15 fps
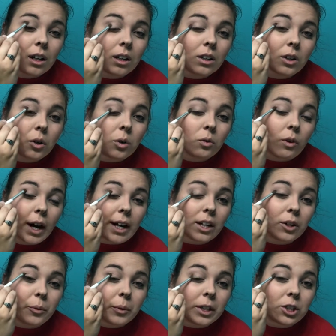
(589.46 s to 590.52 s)
a little
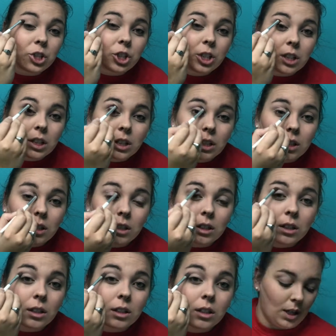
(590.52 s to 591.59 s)
raccoonish.
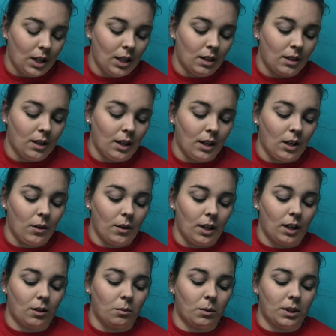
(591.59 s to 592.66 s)
Then going
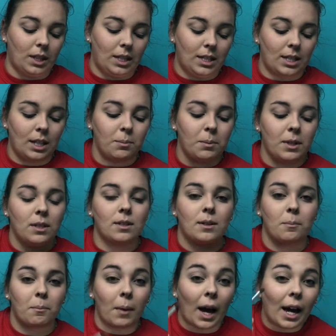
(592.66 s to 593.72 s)
in with the
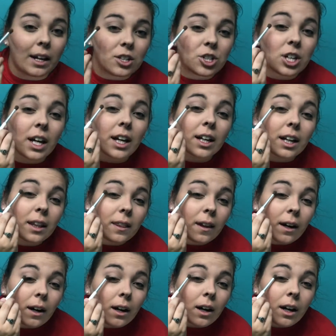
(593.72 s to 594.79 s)
deepest matte shade in
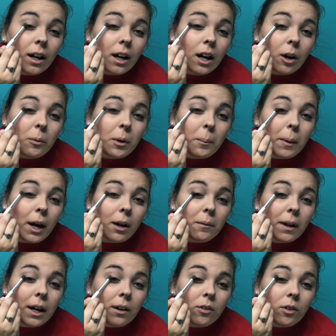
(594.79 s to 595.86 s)
there, I'm going to pop
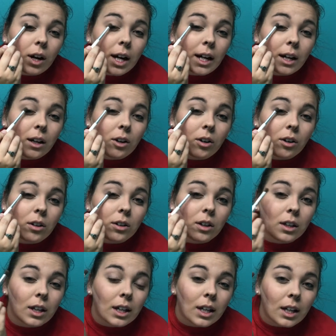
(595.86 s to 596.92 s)
that right
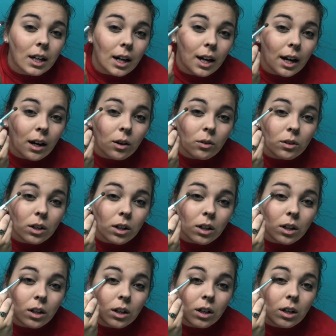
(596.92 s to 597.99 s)
on the
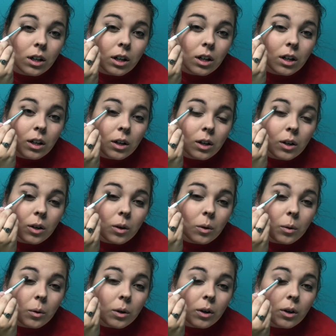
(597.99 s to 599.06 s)
outer
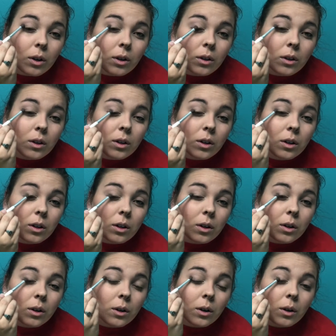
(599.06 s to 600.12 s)
corner,
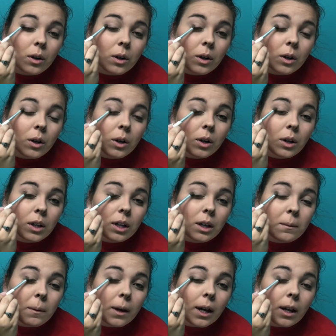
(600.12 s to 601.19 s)

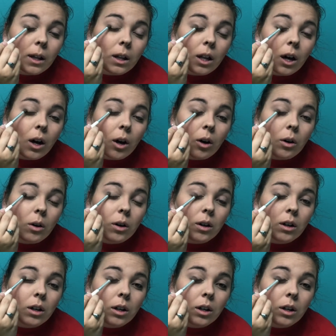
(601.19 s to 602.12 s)
keeping it low.